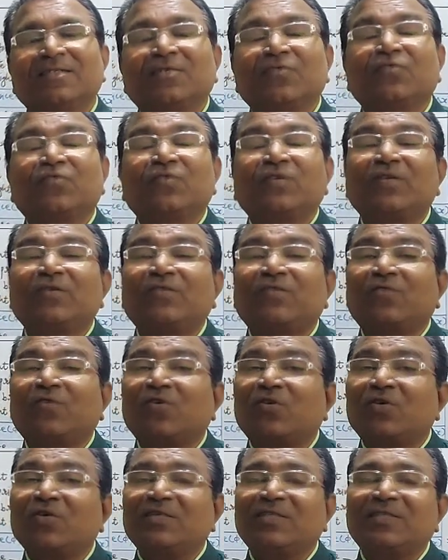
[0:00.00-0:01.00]
we
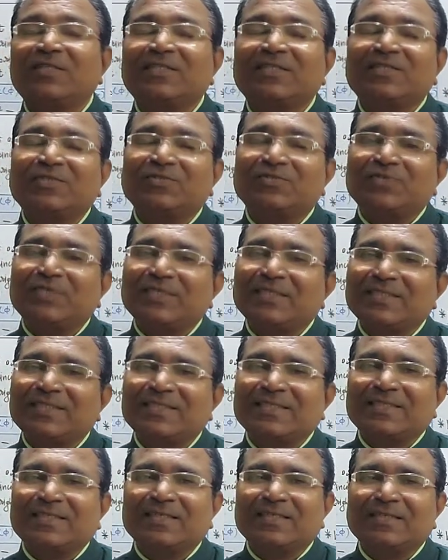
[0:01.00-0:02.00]
wanted to
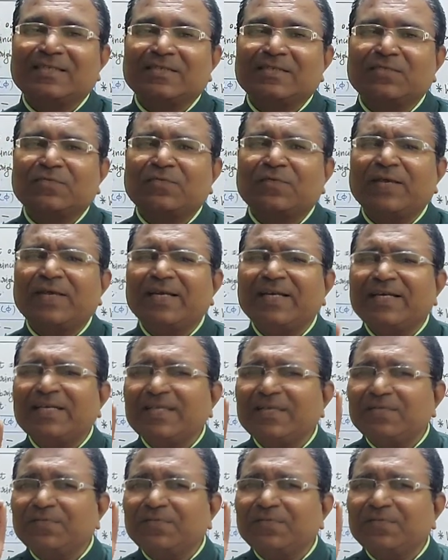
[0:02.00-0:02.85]
discuss very